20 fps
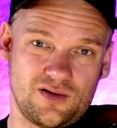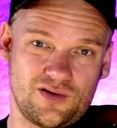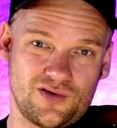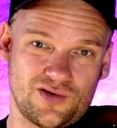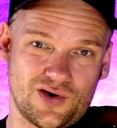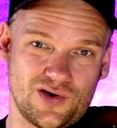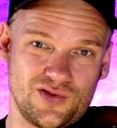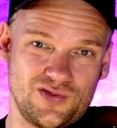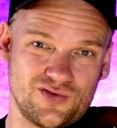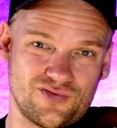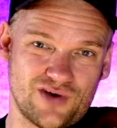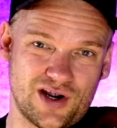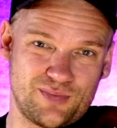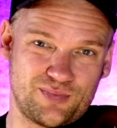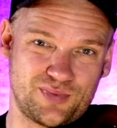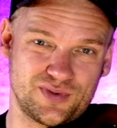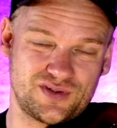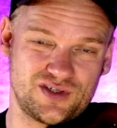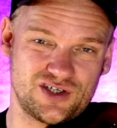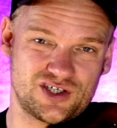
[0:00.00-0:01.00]
on the right
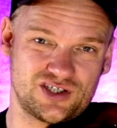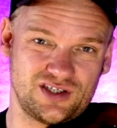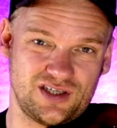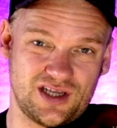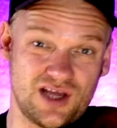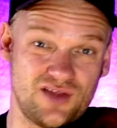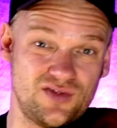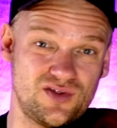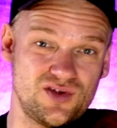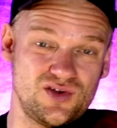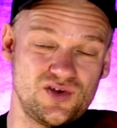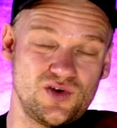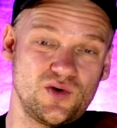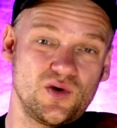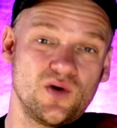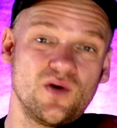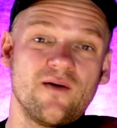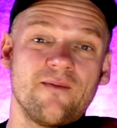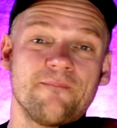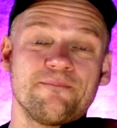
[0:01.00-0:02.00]
position in the
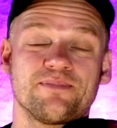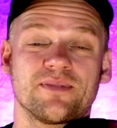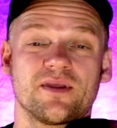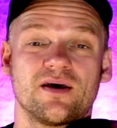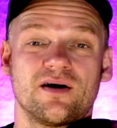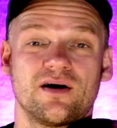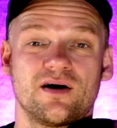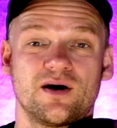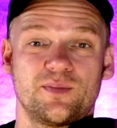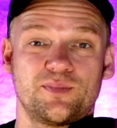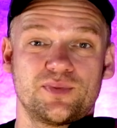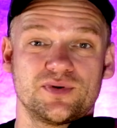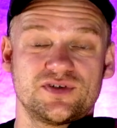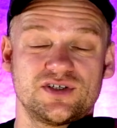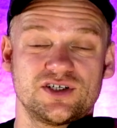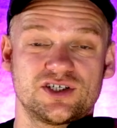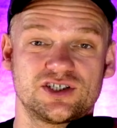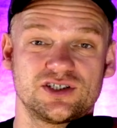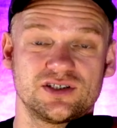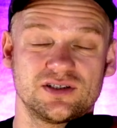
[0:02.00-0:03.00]
new
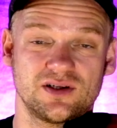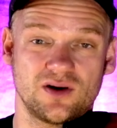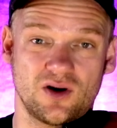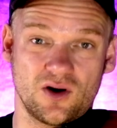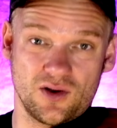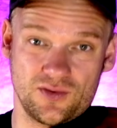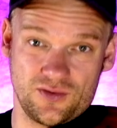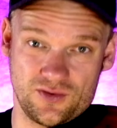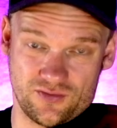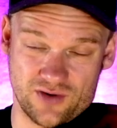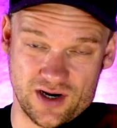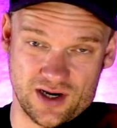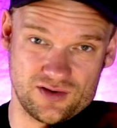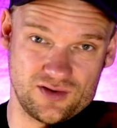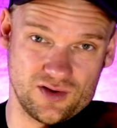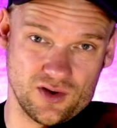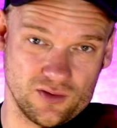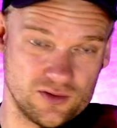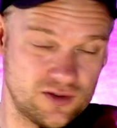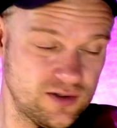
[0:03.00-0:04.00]
position on the right
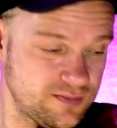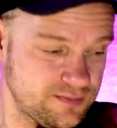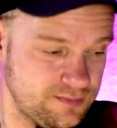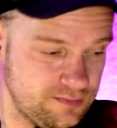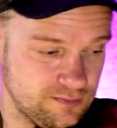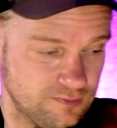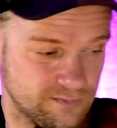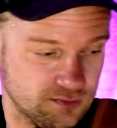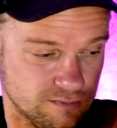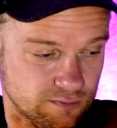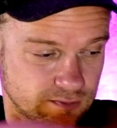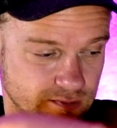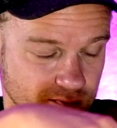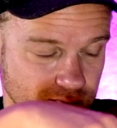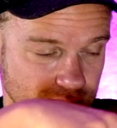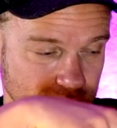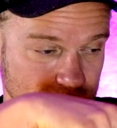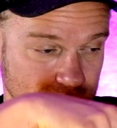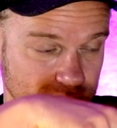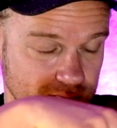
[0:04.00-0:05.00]
note.
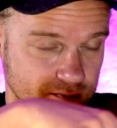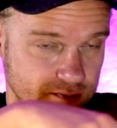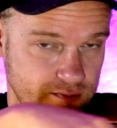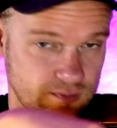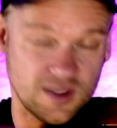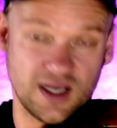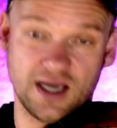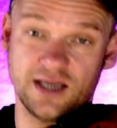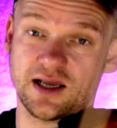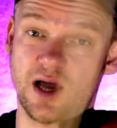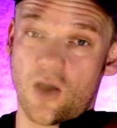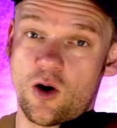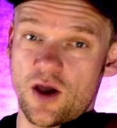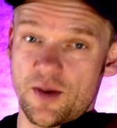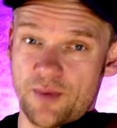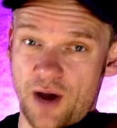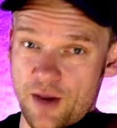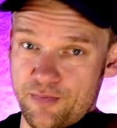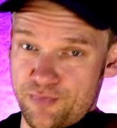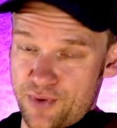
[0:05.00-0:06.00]
And
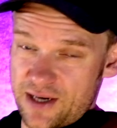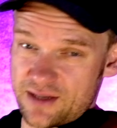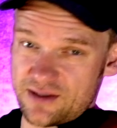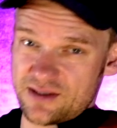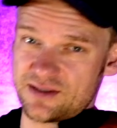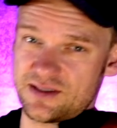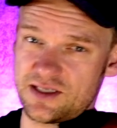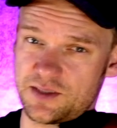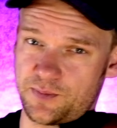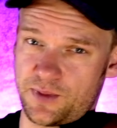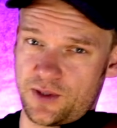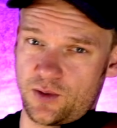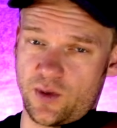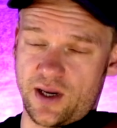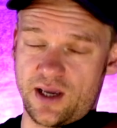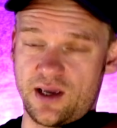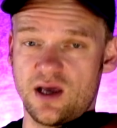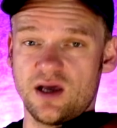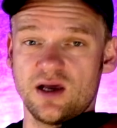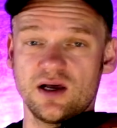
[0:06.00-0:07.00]
I practice this, by the
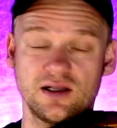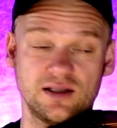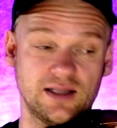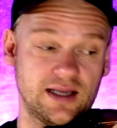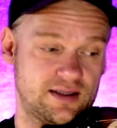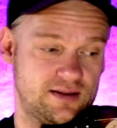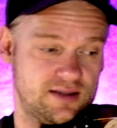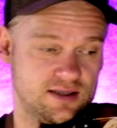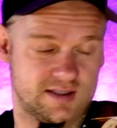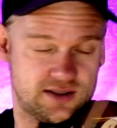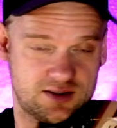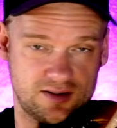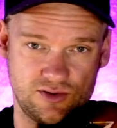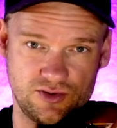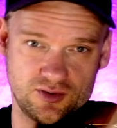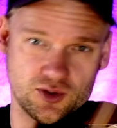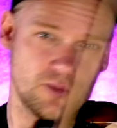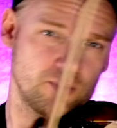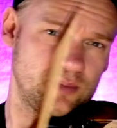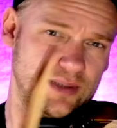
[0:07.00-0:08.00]
way, like this. You
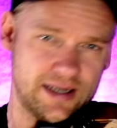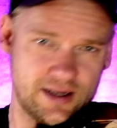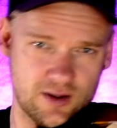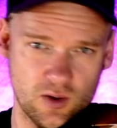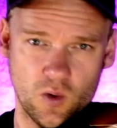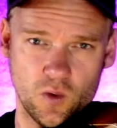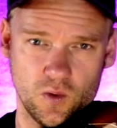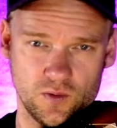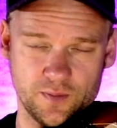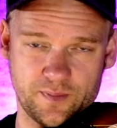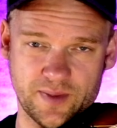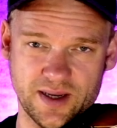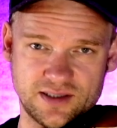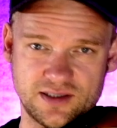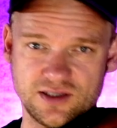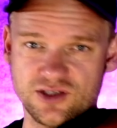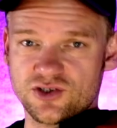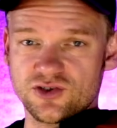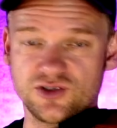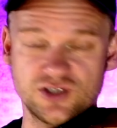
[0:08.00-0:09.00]
don't play all the
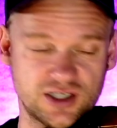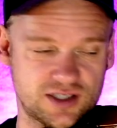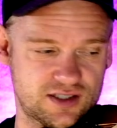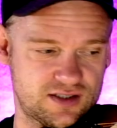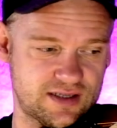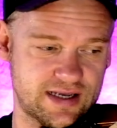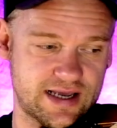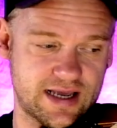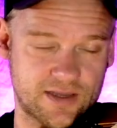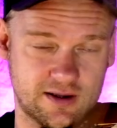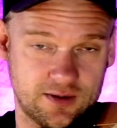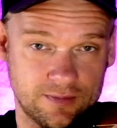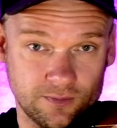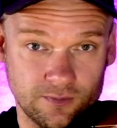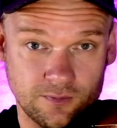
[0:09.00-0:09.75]
passage, you just take.